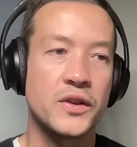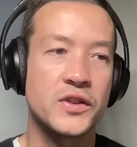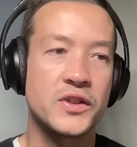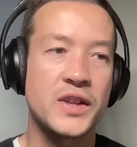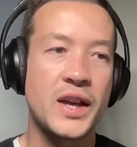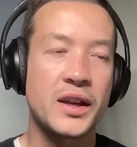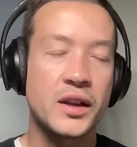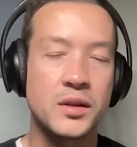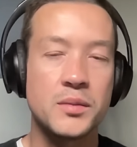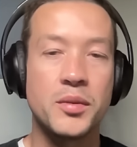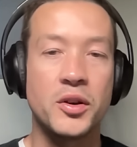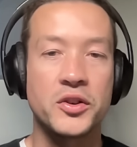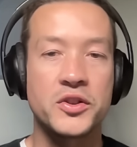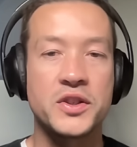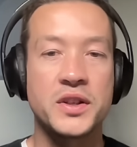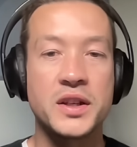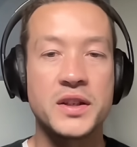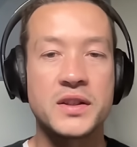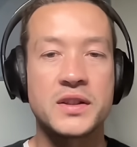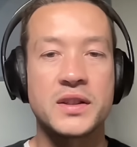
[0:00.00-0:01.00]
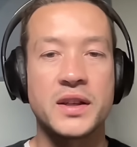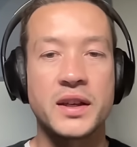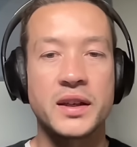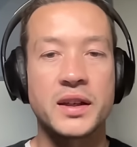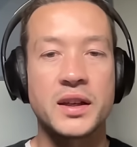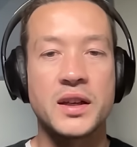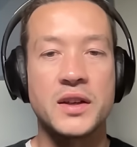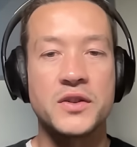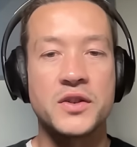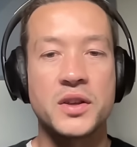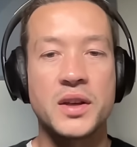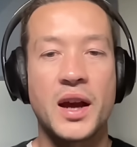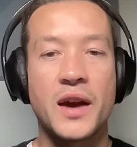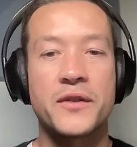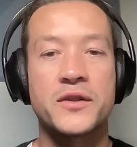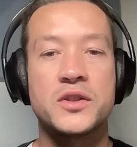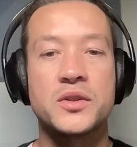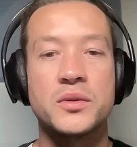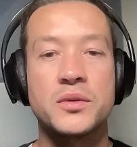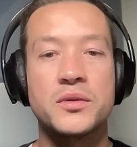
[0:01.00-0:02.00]
The second box you need to tick is that you
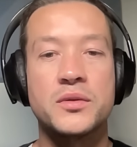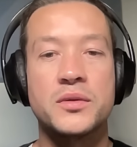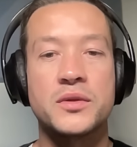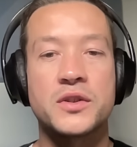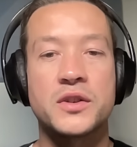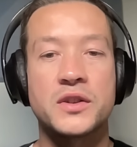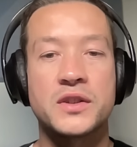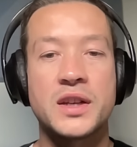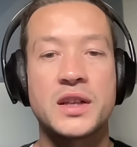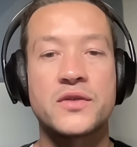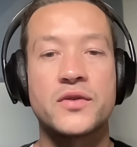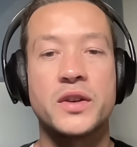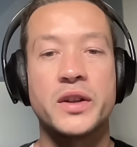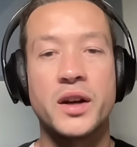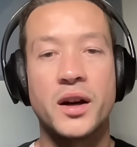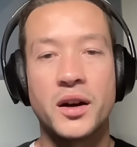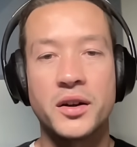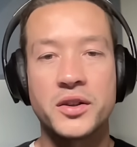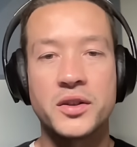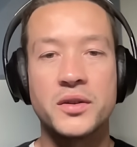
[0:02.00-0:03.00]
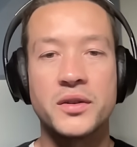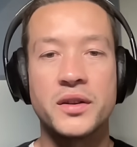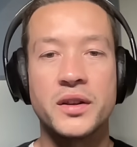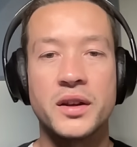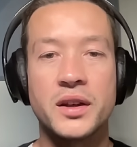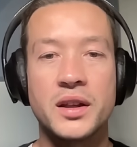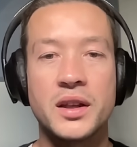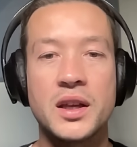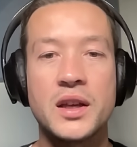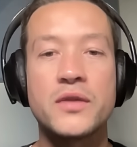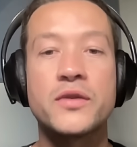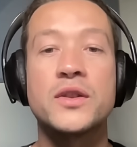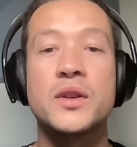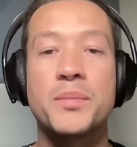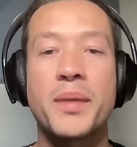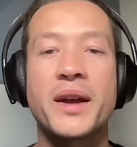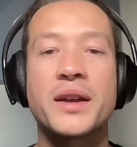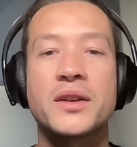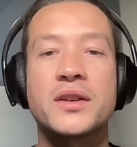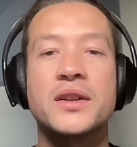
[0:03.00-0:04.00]
have to successfully argue that if
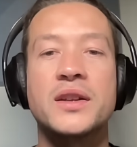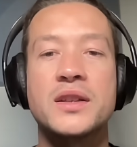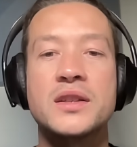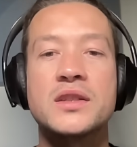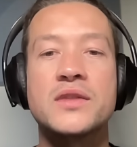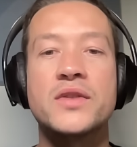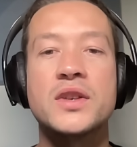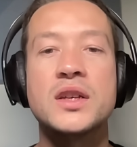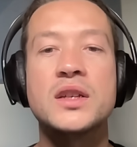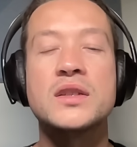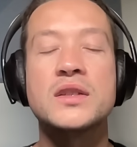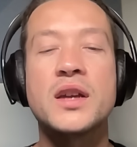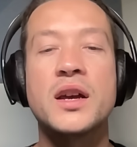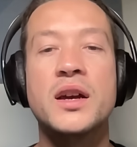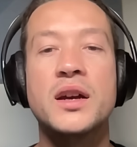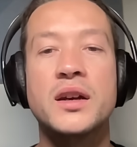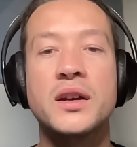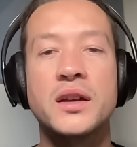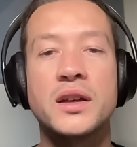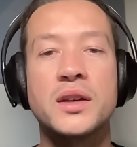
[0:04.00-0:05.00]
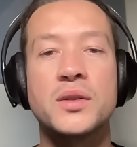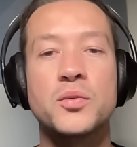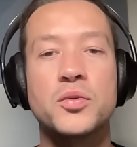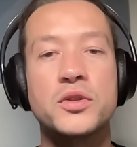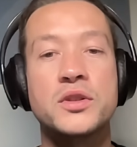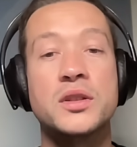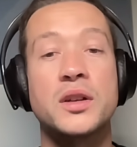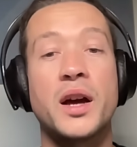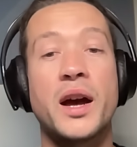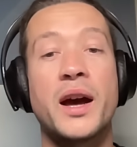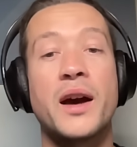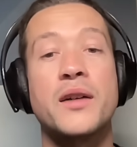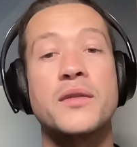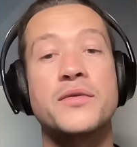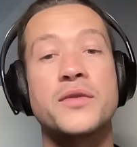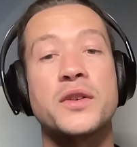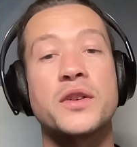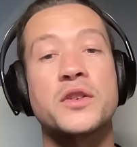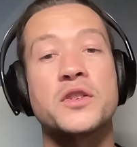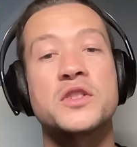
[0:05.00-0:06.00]
the bank had intervened, it would
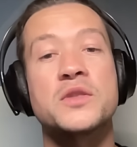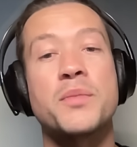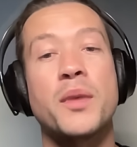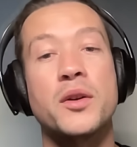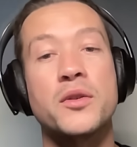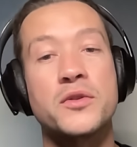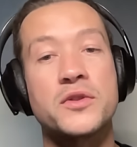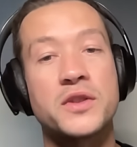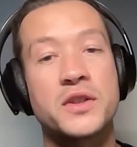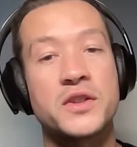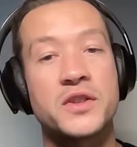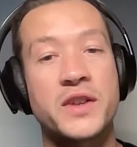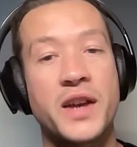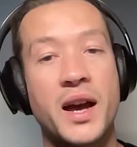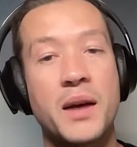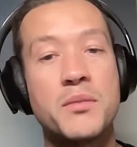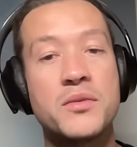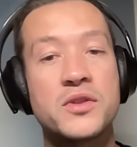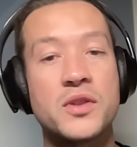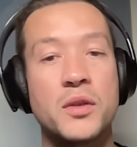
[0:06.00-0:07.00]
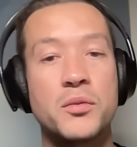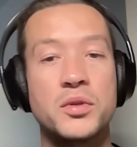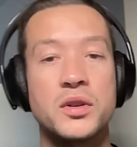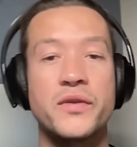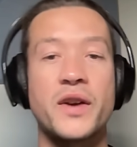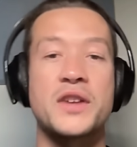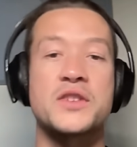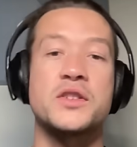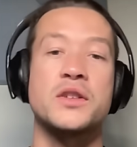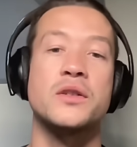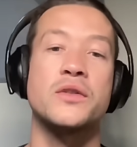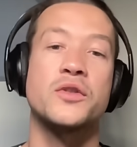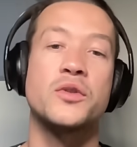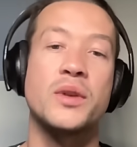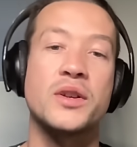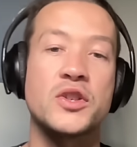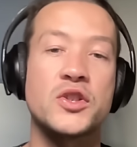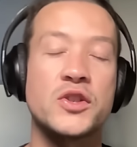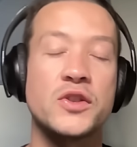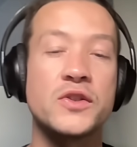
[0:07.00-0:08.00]
have exposed the scam, so it would have asked enough
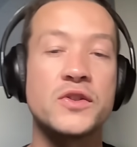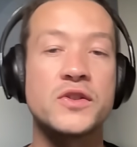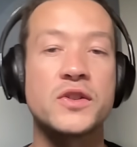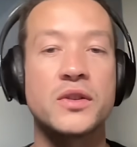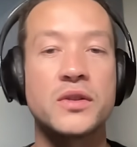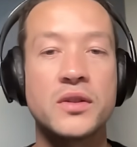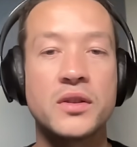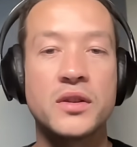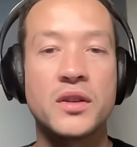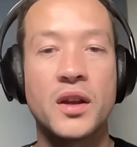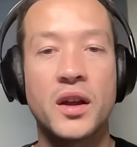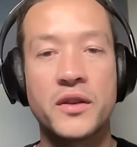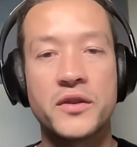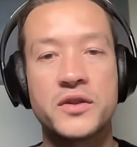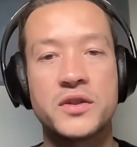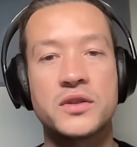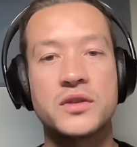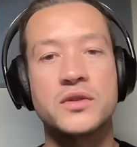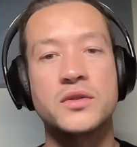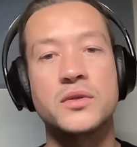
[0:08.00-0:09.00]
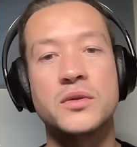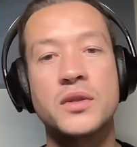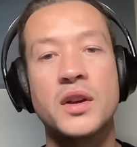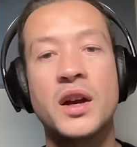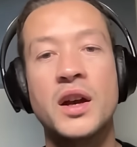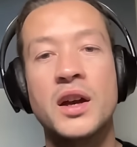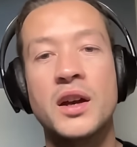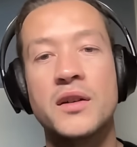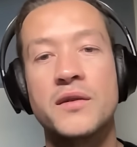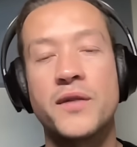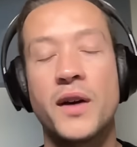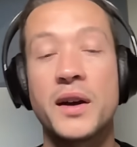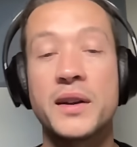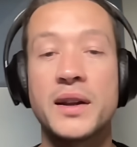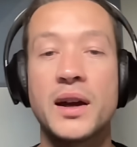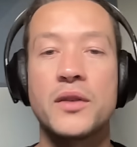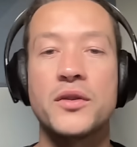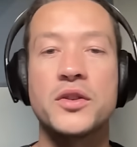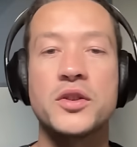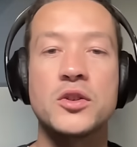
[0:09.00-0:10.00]
questions to
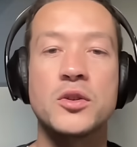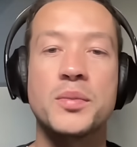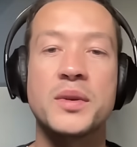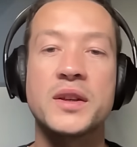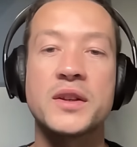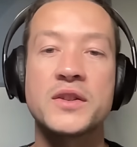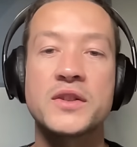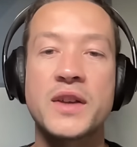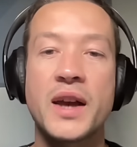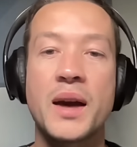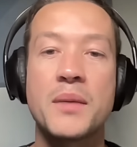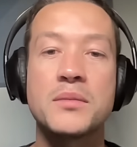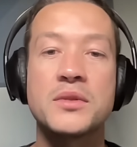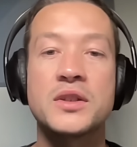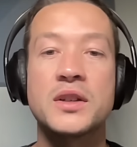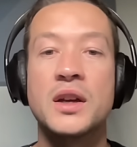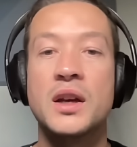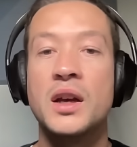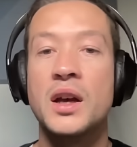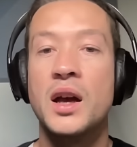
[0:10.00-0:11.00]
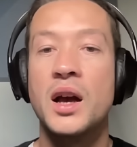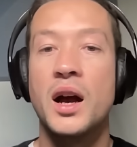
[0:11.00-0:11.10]
find out that you were being scammed.